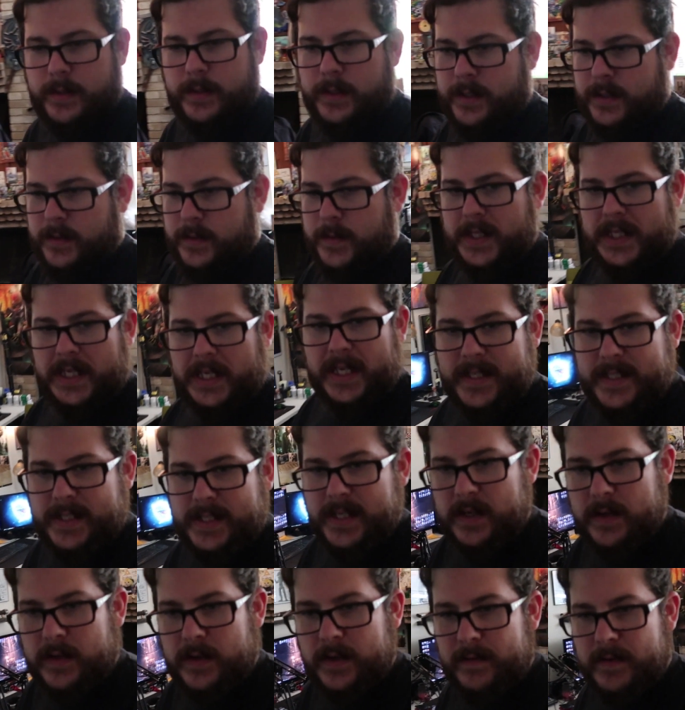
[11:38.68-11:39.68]
looks really nice
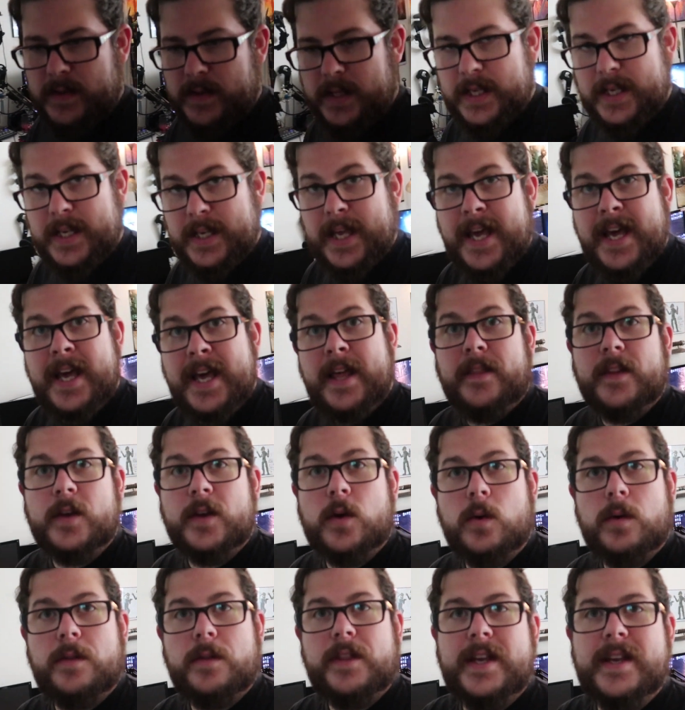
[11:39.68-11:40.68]
now and everything. And the
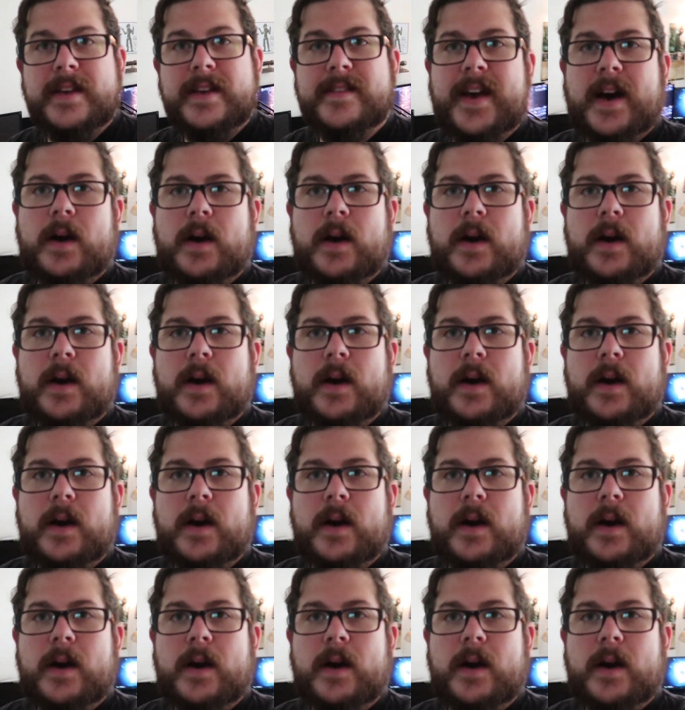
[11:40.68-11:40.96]
cool thing is